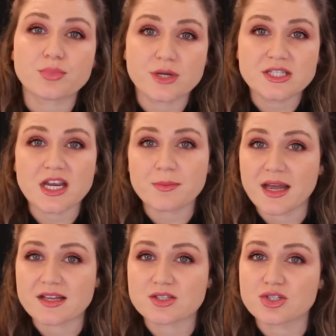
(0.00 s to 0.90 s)
pre-check
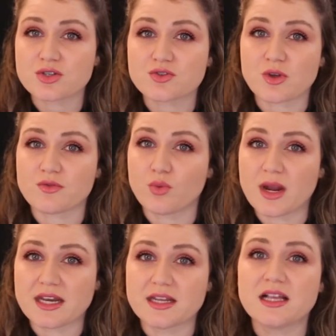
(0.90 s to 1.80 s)
passengers have
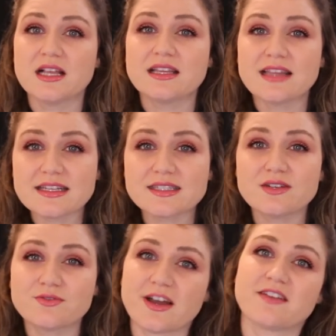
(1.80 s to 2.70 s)
waited less
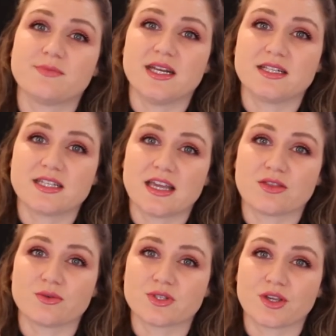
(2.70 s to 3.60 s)
than five minutes to get
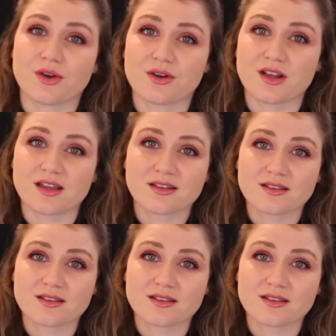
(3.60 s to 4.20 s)
through security.